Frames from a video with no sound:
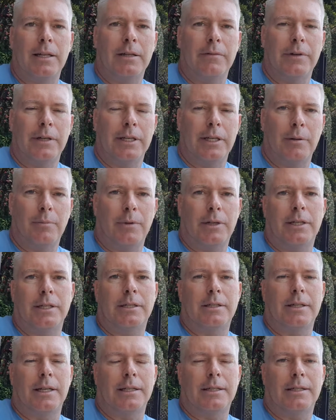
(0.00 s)
living in a
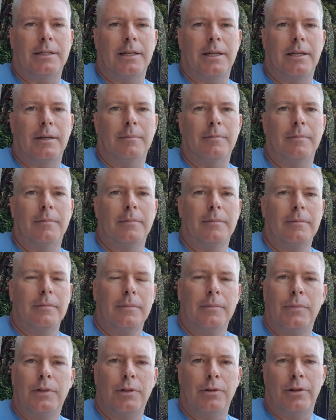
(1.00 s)
place that's
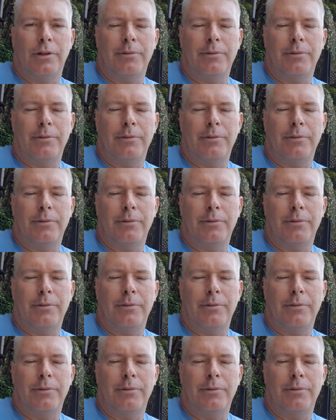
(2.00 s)
2